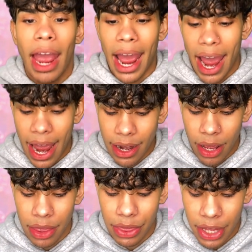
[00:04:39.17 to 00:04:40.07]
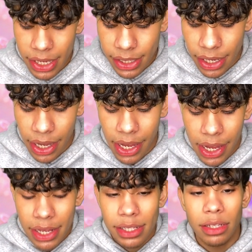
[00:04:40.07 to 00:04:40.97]
And this
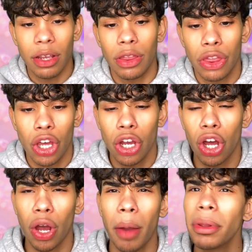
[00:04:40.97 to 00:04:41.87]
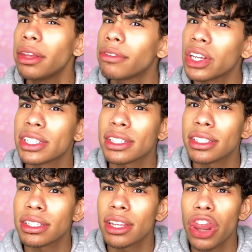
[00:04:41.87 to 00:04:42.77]
is I believe the
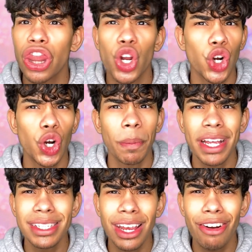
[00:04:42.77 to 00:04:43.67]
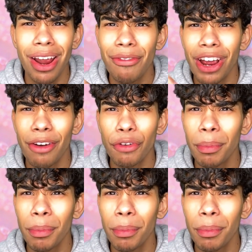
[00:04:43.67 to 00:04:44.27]
third mascara I've gotten from